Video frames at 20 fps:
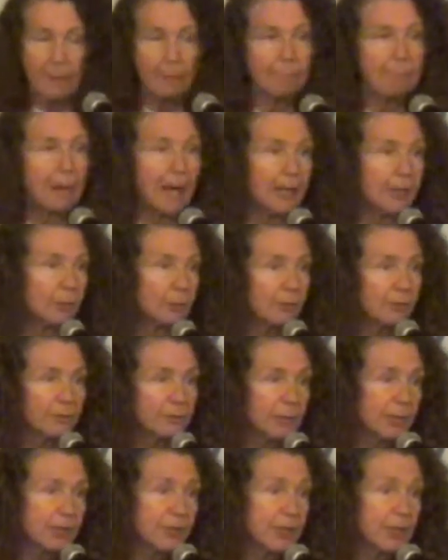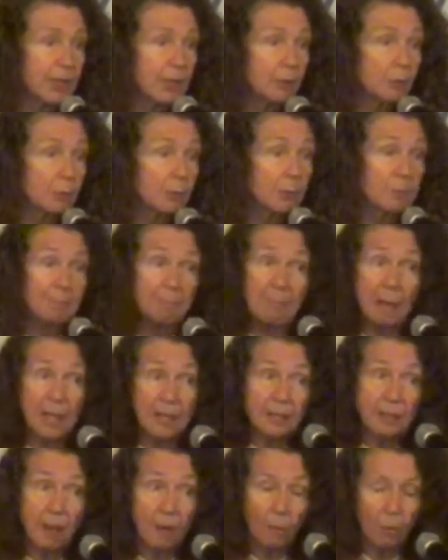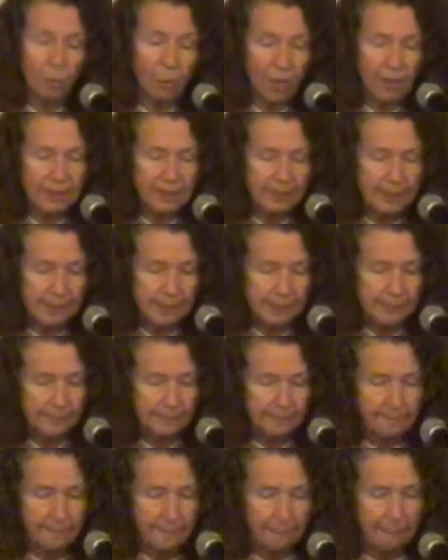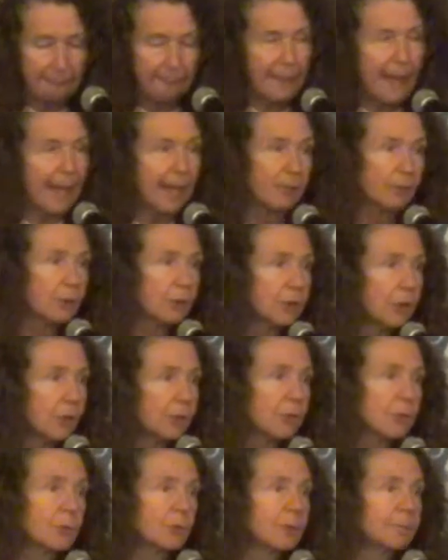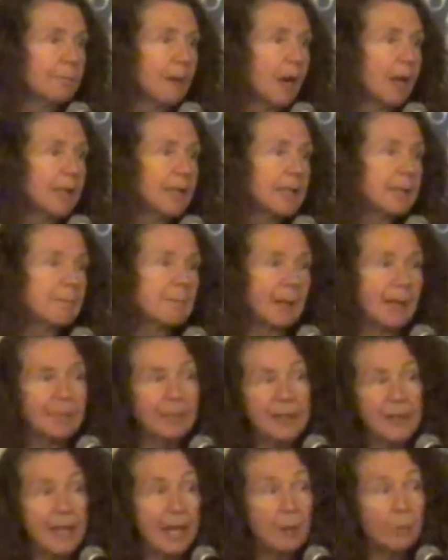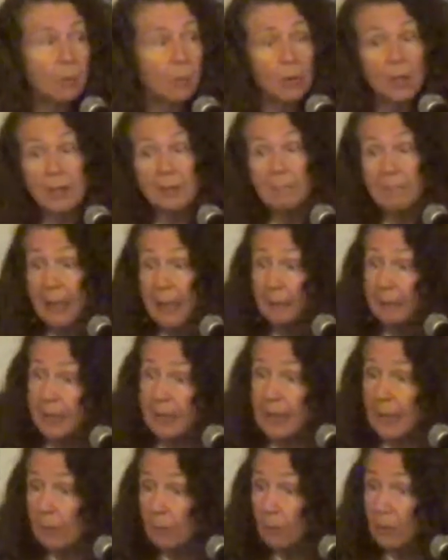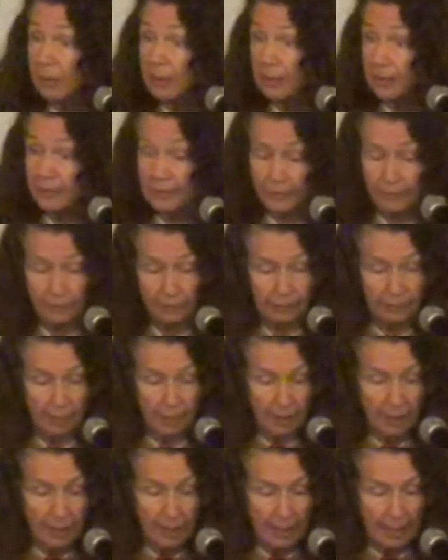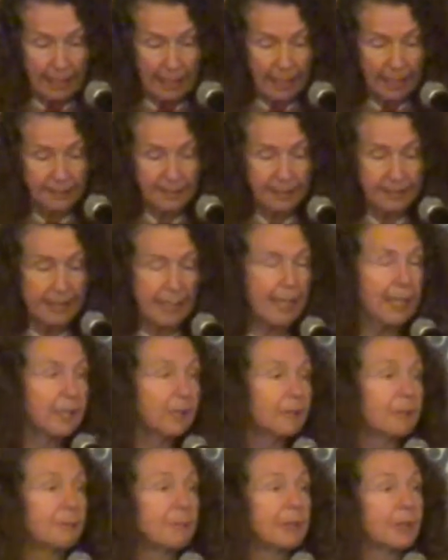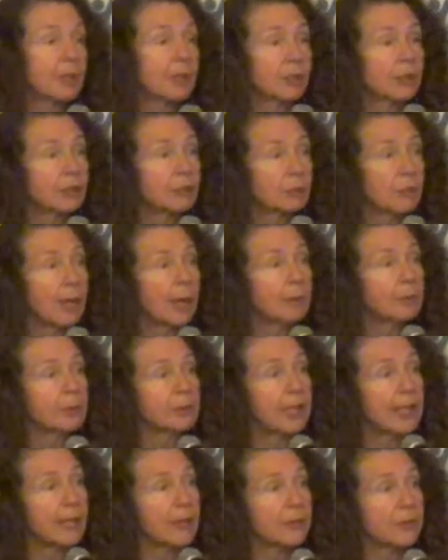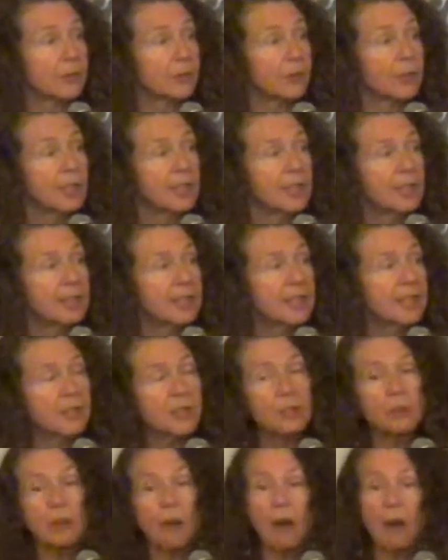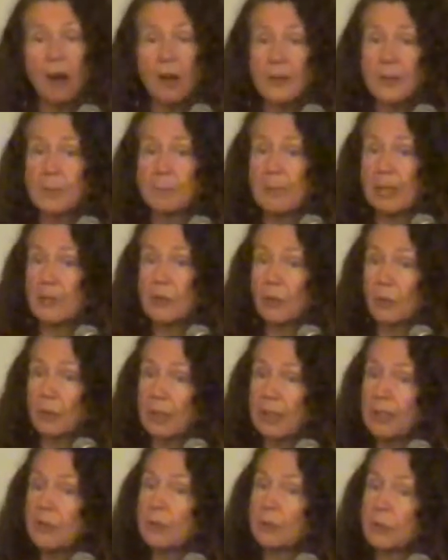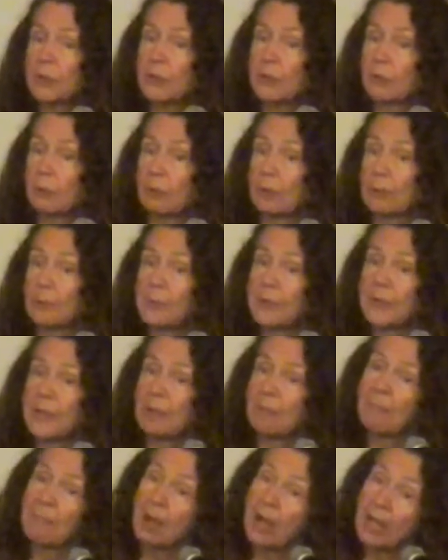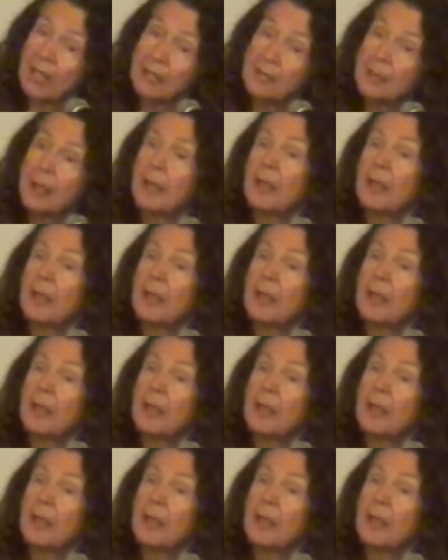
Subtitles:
Biodiversity group might not want it. Agriculture and mining, maybe they would, maybe they wouldn't. And the Native American Tribal Council. These are all special interest groups that might